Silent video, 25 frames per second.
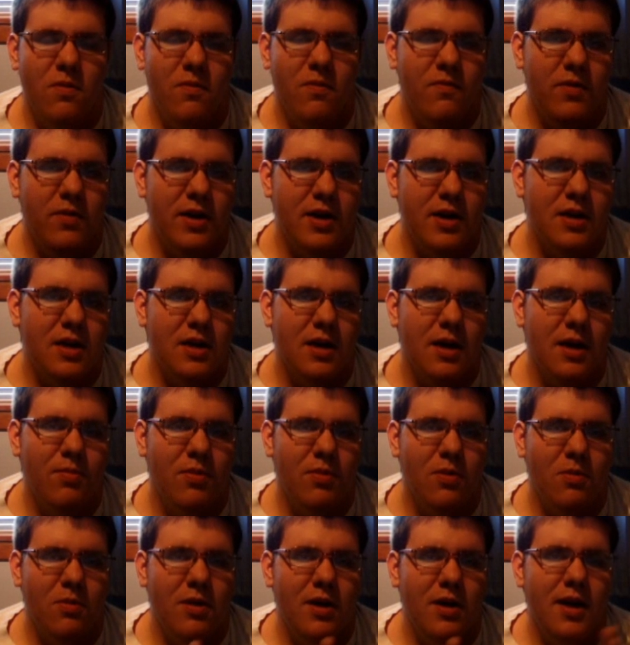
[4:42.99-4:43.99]
finishing up
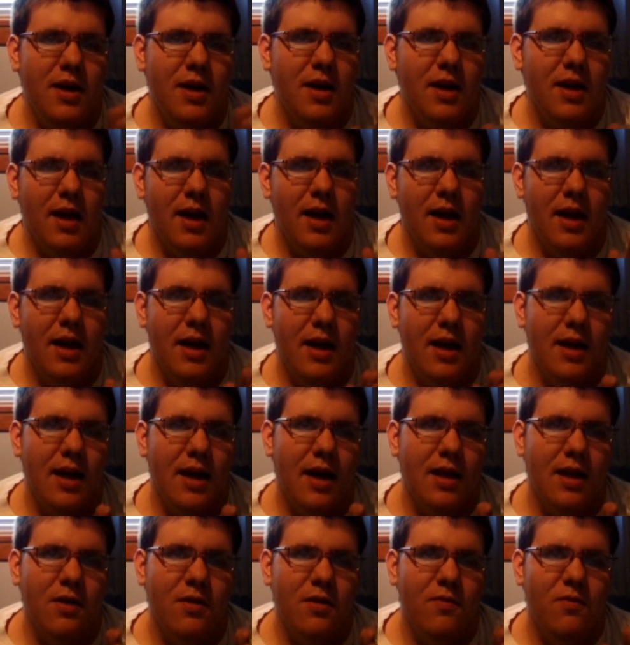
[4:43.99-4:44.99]
the week, and
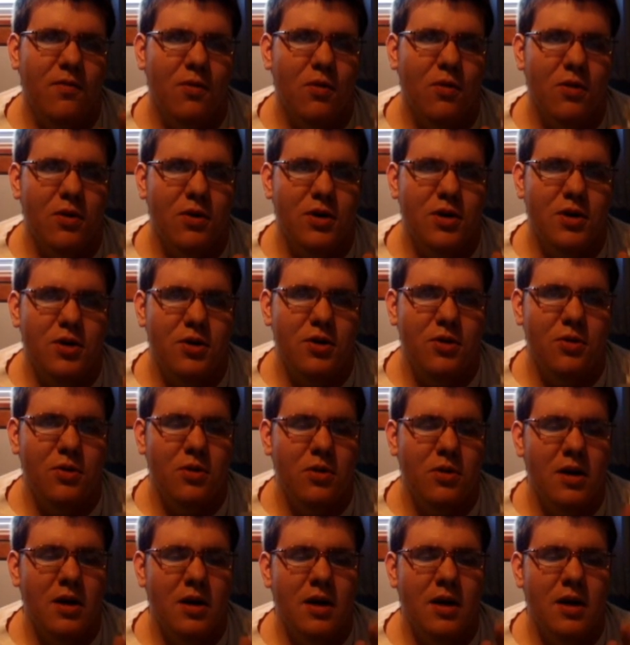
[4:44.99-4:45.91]
I look forward to